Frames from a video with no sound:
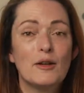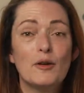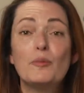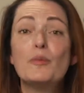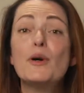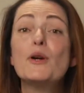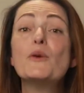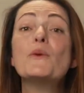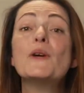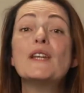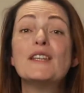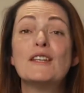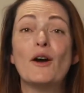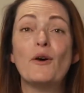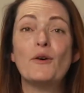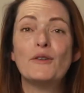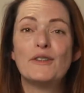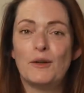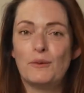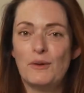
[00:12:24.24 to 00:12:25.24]
But we
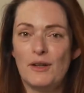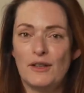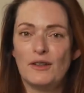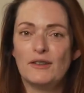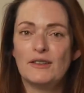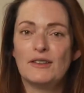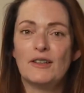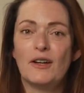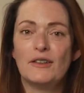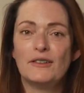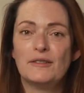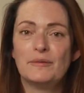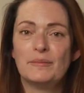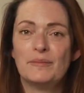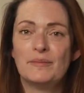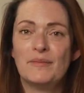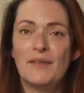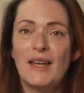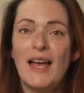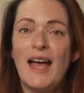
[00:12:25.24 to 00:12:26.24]
know that we're not done.
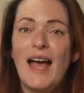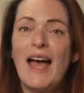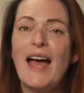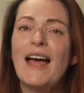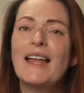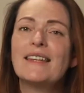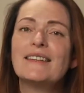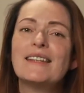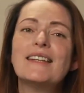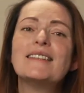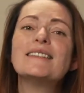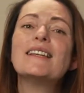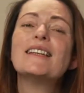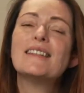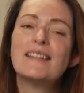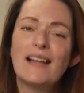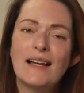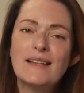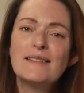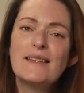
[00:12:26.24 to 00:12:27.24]
And in the
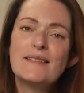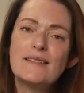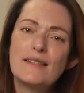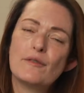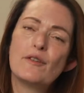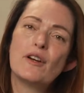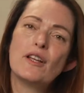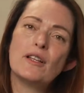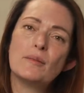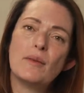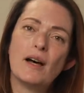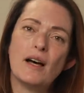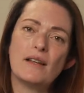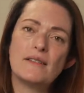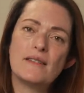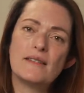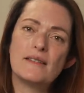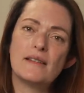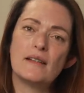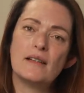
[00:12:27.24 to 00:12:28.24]
last several
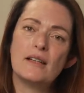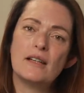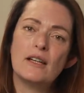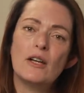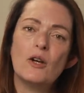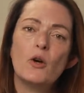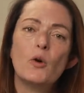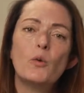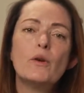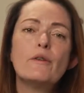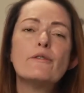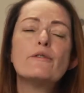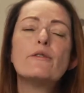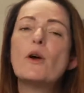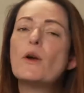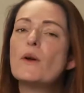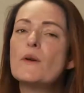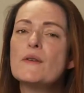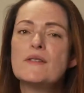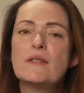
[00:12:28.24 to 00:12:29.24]
months, we
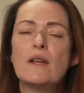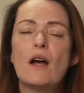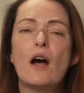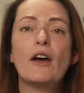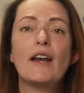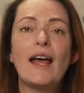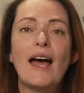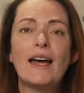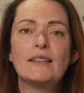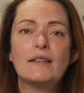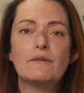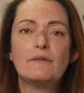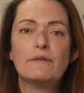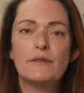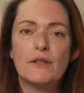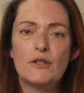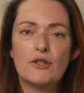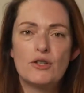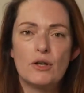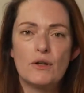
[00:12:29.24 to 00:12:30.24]
focused on adding
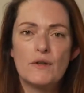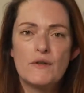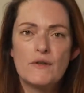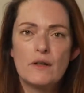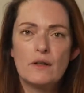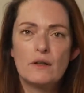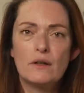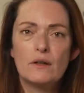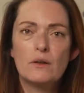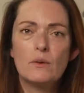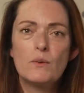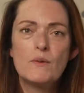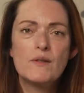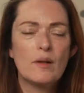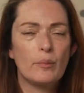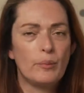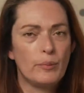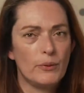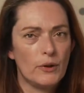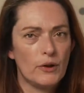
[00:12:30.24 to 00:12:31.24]
features to
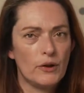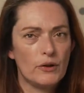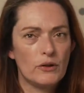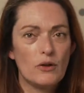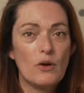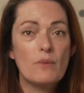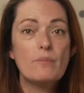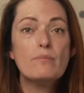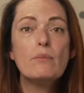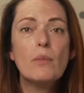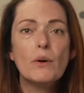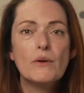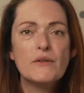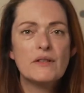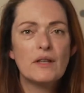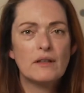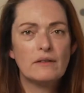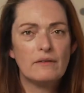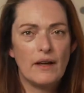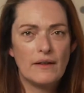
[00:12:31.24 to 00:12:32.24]
support your most
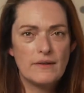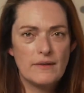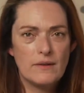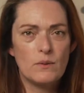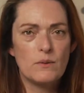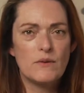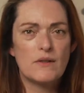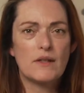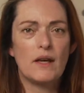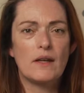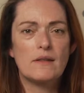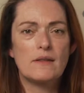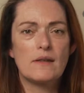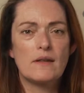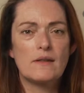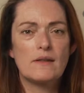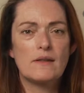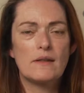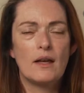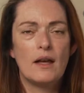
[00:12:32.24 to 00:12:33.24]
advanced use
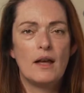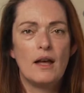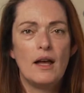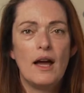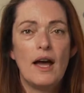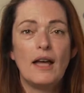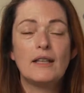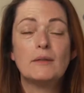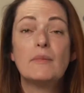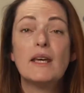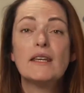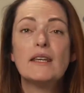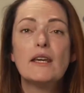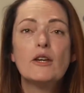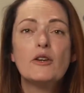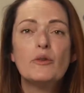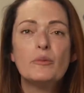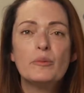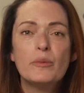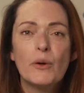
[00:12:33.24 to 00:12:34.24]
cases and making
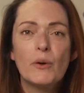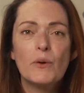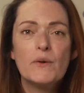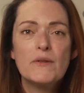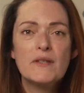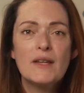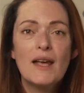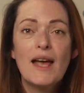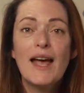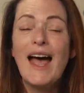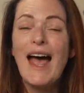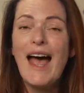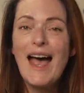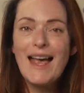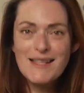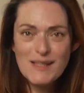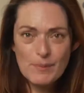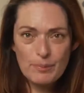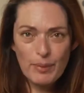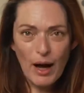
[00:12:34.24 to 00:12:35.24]
Compose
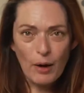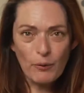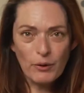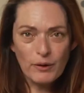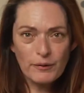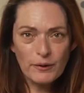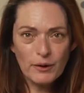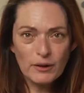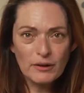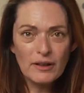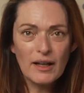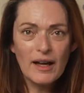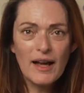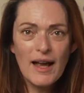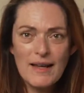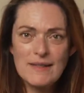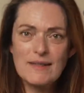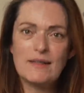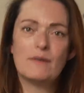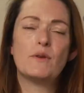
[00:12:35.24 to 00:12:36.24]
as powerful
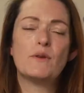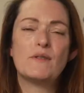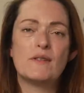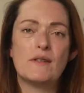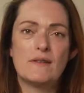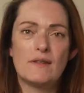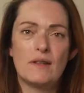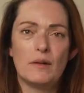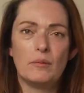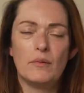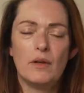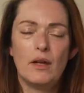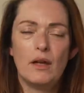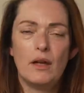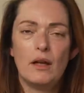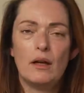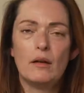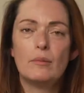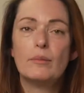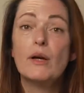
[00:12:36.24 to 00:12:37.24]
as the view system,
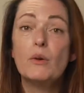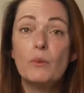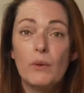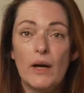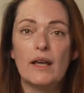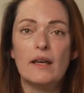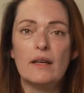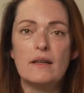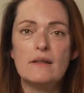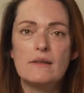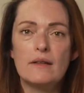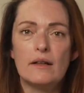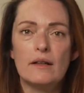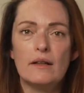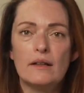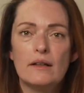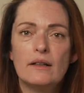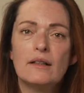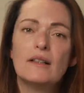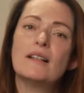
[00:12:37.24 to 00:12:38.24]
but way
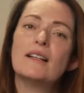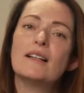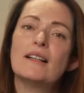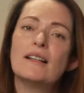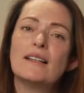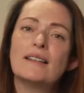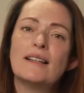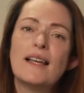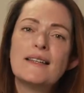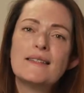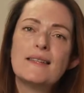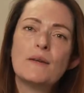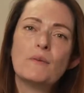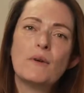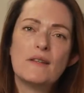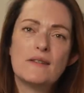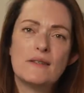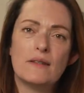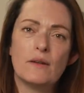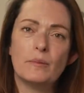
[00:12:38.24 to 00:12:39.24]
easier. Let's see
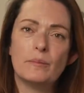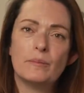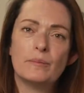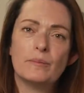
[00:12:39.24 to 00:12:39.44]
what is new.